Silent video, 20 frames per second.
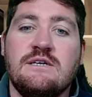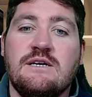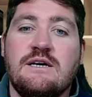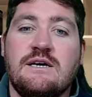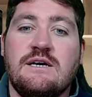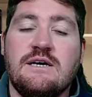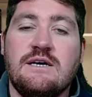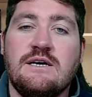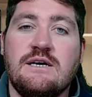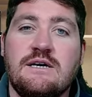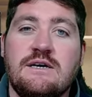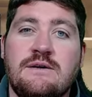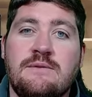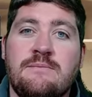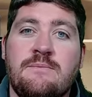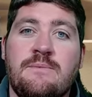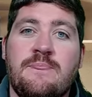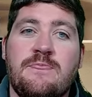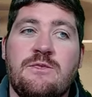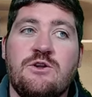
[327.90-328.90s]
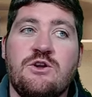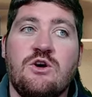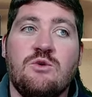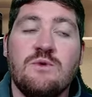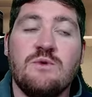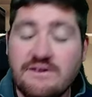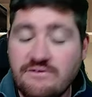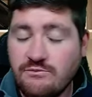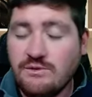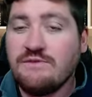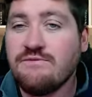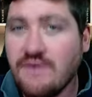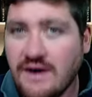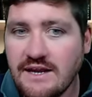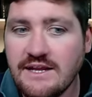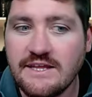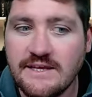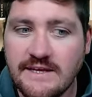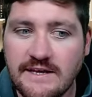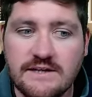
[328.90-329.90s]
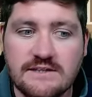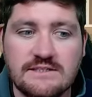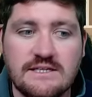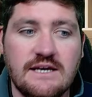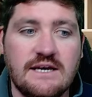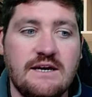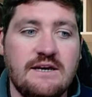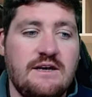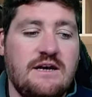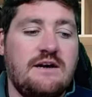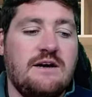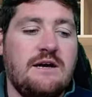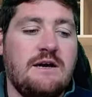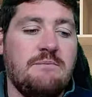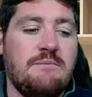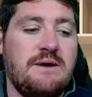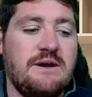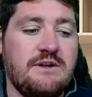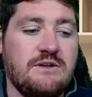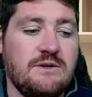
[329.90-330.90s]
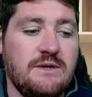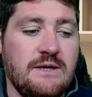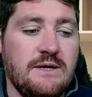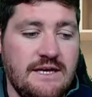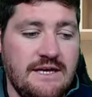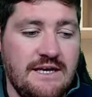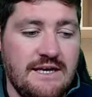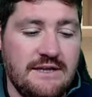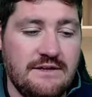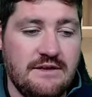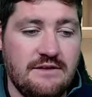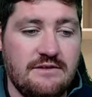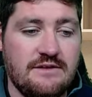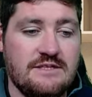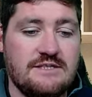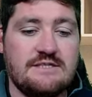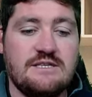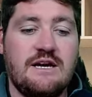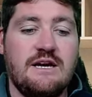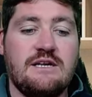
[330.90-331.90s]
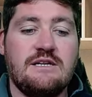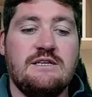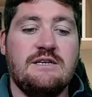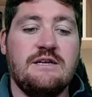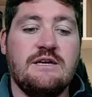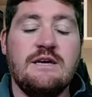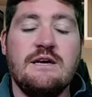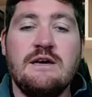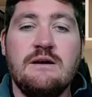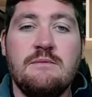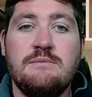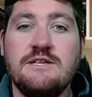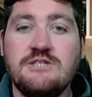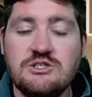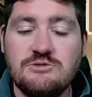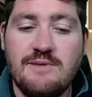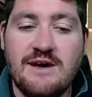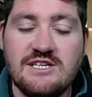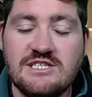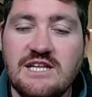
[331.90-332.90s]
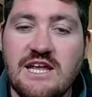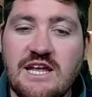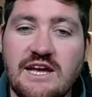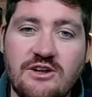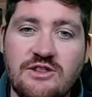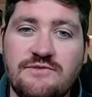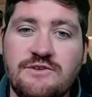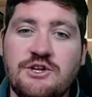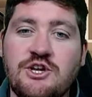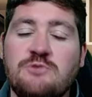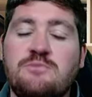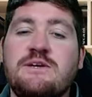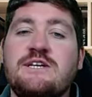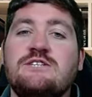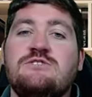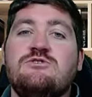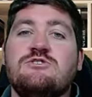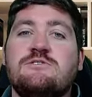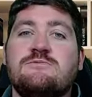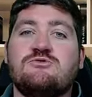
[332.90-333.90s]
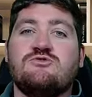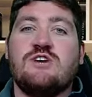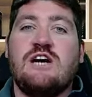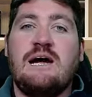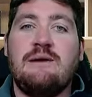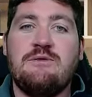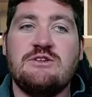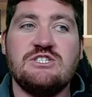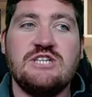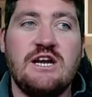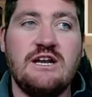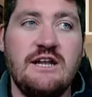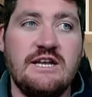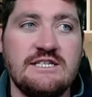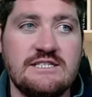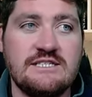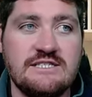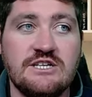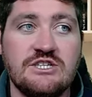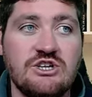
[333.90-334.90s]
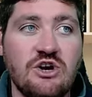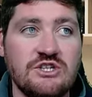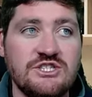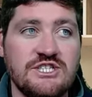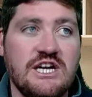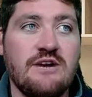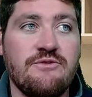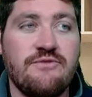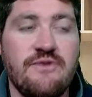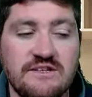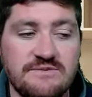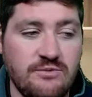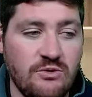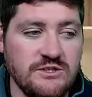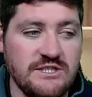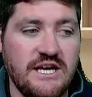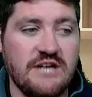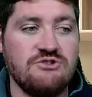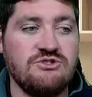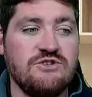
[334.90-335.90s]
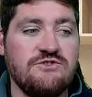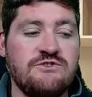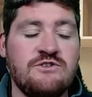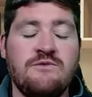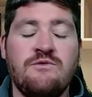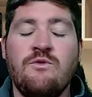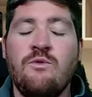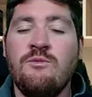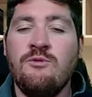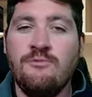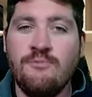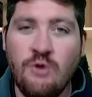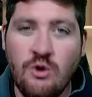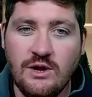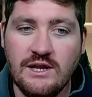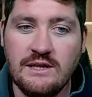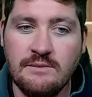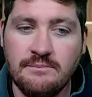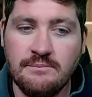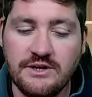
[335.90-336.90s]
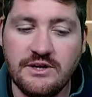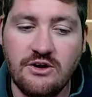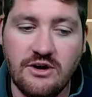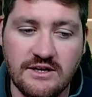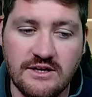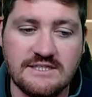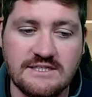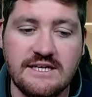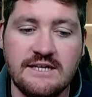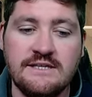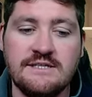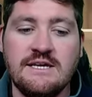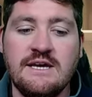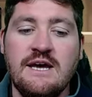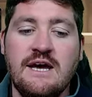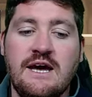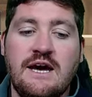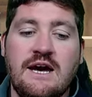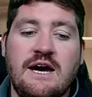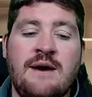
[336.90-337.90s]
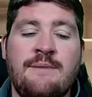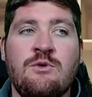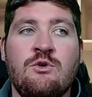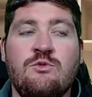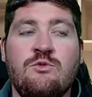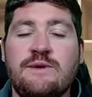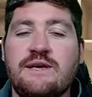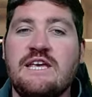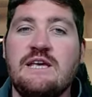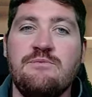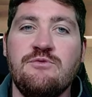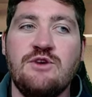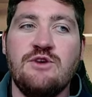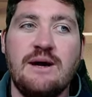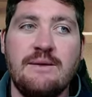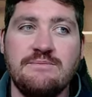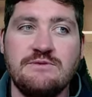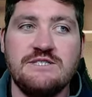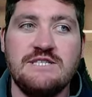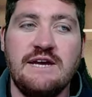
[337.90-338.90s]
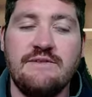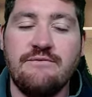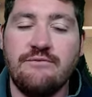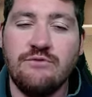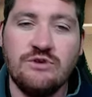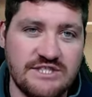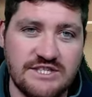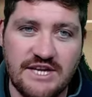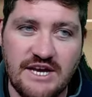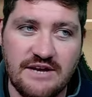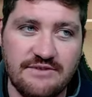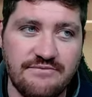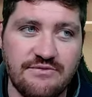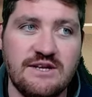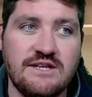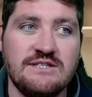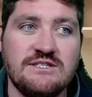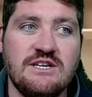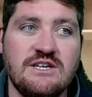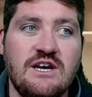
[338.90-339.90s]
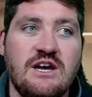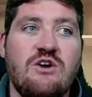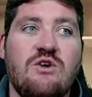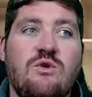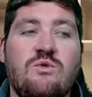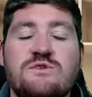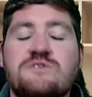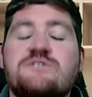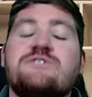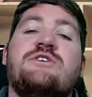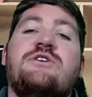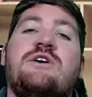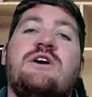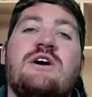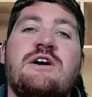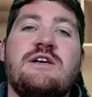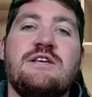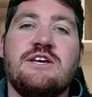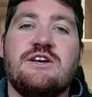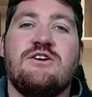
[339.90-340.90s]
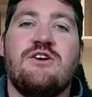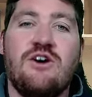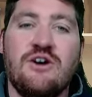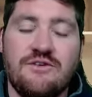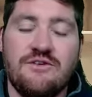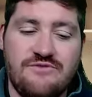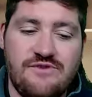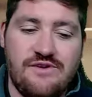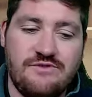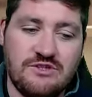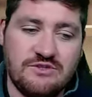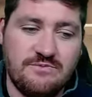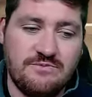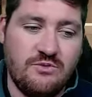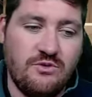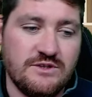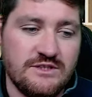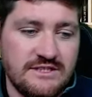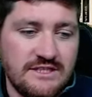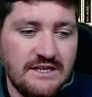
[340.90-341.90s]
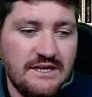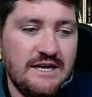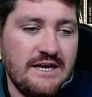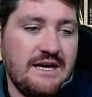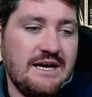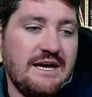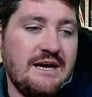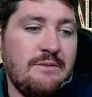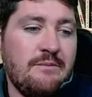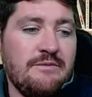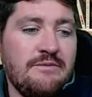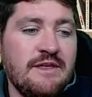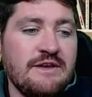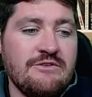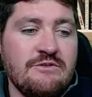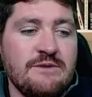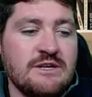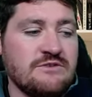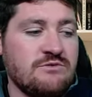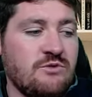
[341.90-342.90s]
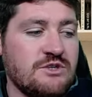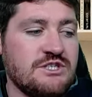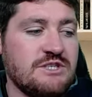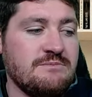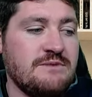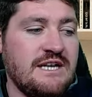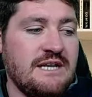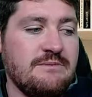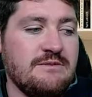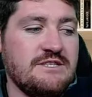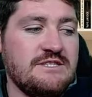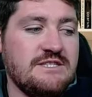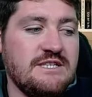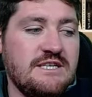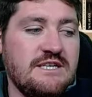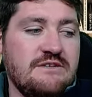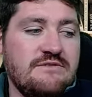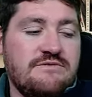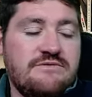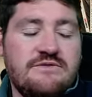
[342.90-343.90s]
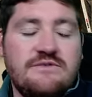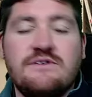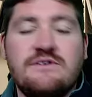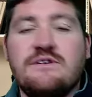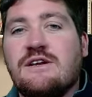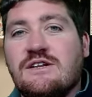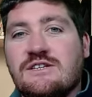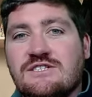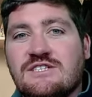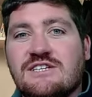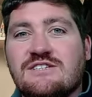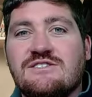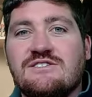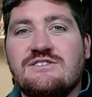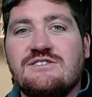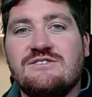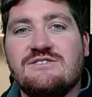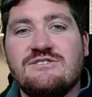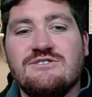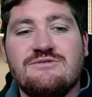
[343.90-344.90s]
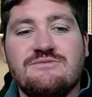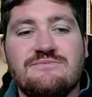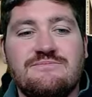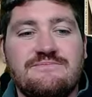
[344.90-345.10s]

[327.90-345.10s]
um, you know, we, we finally get a, a medal in the cycling. Please just smash like on the video. Please do subscribe to the channel. As I said, go check out Fair Sports Extra for more, more Olympic content. Um, but we'll be keeping you up to date with South Africans also here on Forever Sports. Um, thank you very much for watching. My name is Steve. I'll chat to you soon.